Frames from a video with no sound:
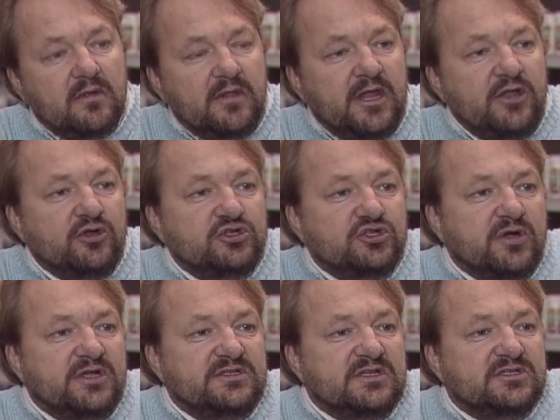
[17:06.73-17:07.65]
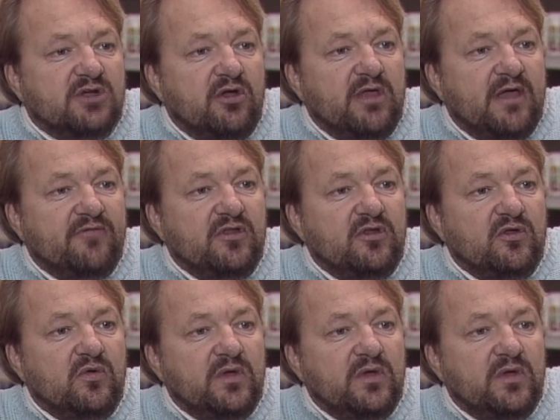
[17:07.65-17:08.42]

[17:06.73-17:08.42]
Then your choice is all you have to do